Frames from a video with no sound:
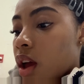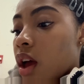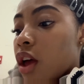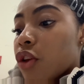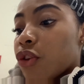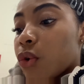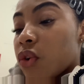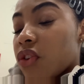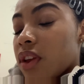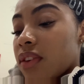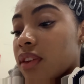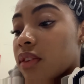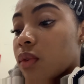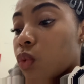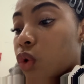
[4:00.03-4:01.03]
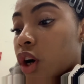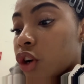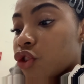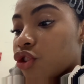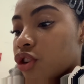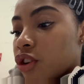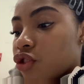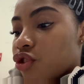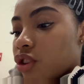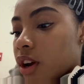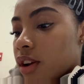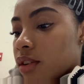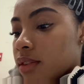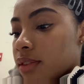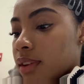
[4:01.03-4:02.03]
So it says it's washer and dryer
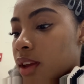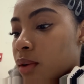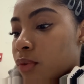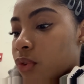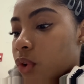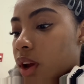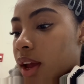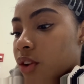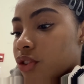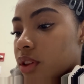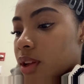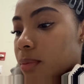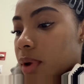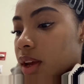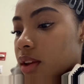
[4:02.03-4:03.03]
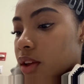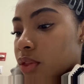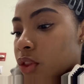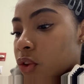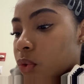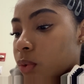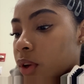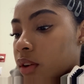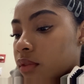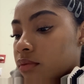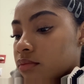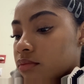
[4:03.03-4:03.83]
safe, so I actually might get this one.